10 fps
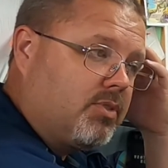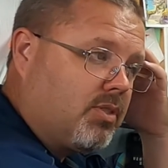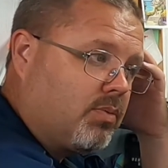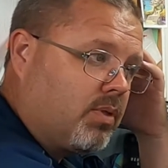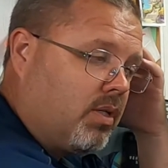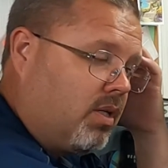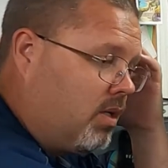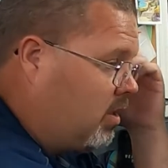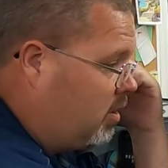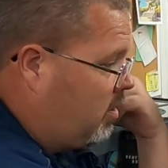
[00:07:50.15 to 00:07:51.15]
So
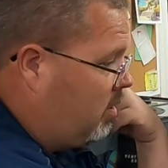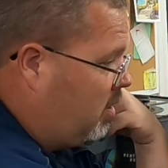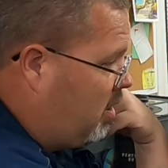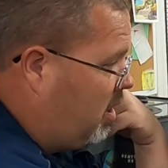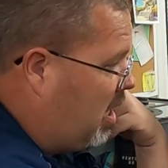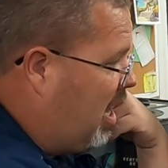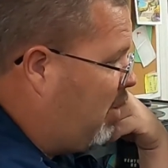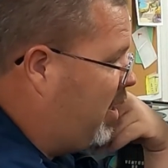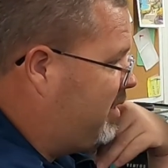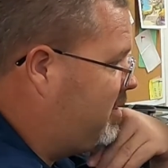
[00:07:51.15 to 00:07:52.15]
I
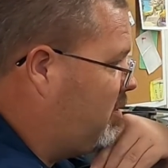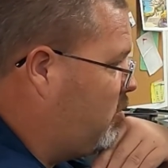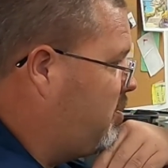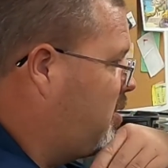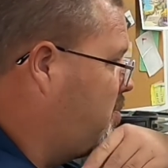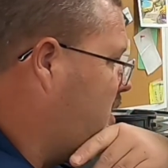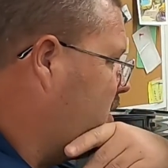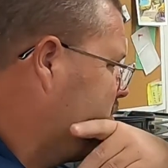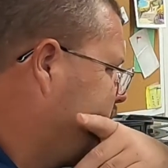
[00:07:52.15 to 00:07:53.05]
wasted a little bit of money